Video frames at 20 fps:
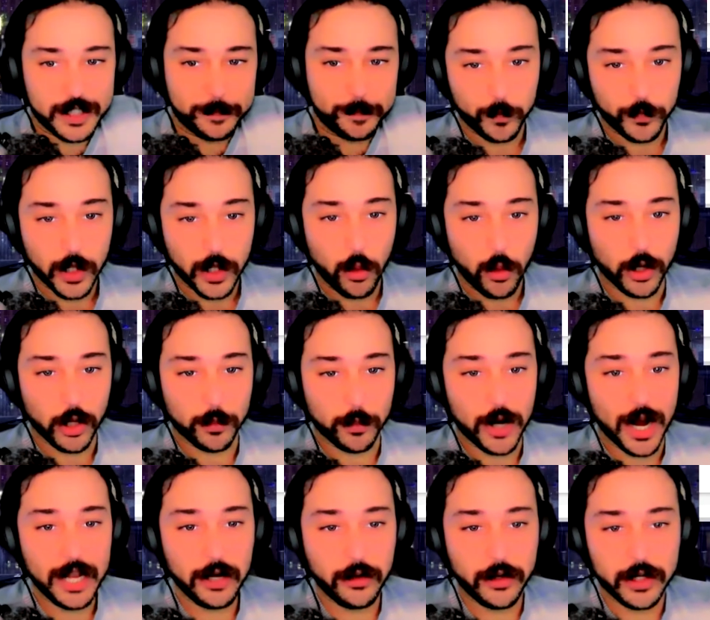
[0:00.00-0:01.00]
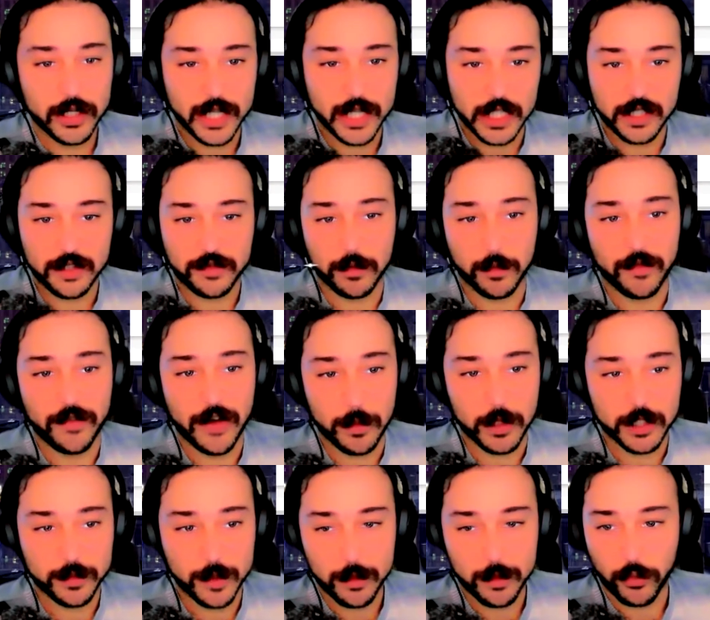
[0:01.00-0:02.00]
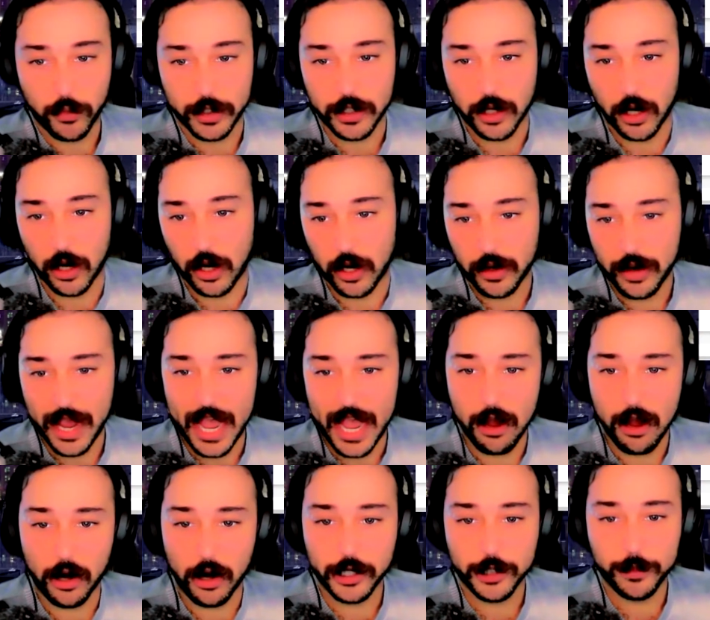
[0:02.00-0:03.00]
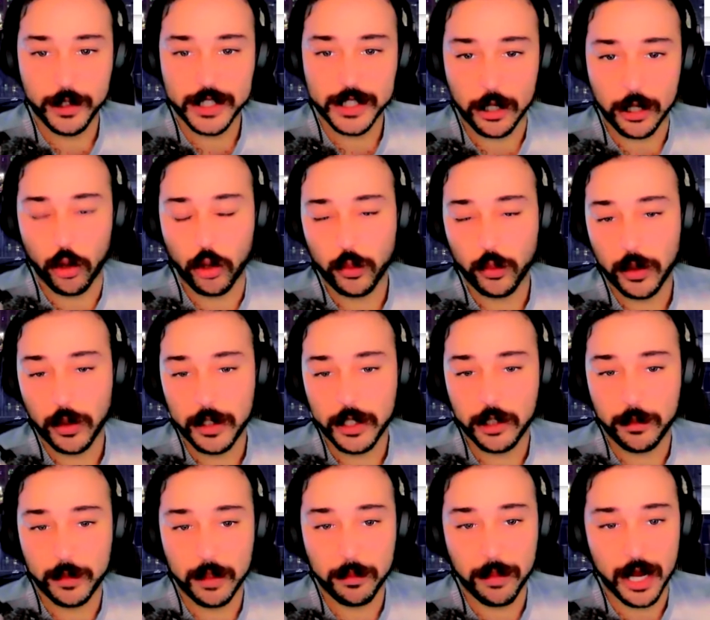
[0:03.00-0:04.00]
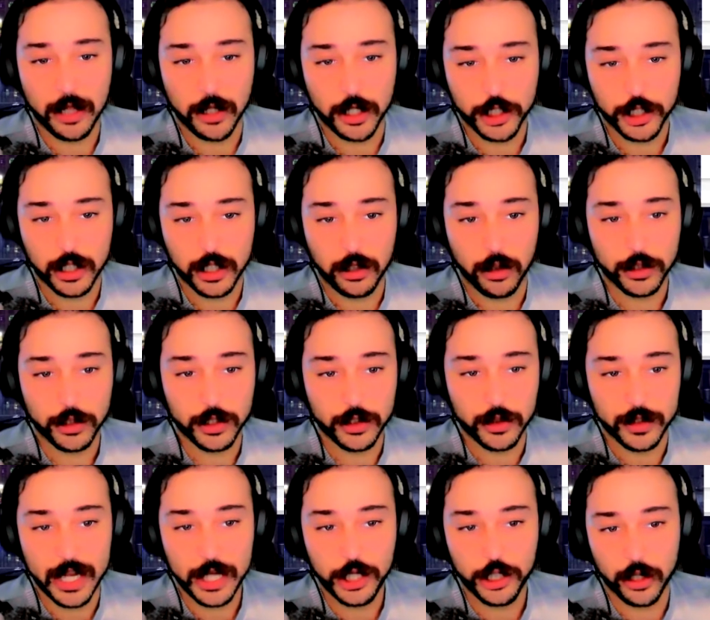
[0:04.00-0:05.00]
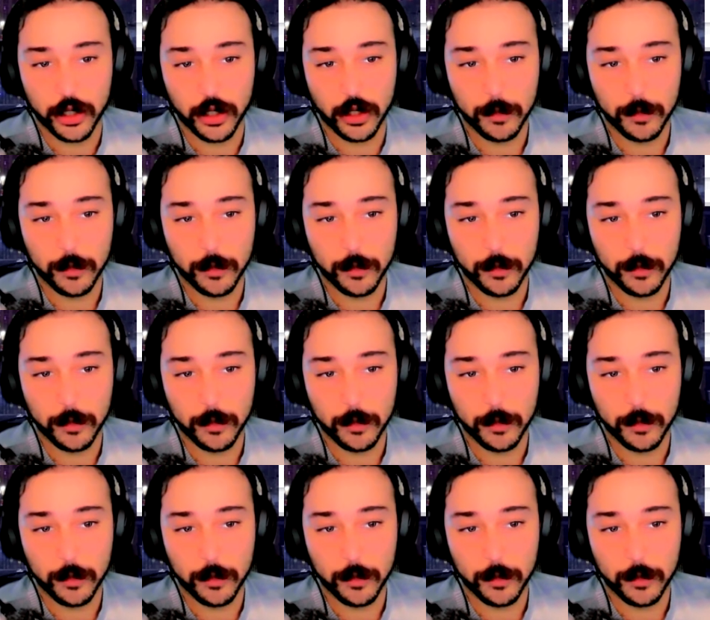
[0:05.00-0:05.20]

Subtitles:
What O'Brien criticizes from a feminist standpoint are A, arguments that hold women to be biologically closer to nature,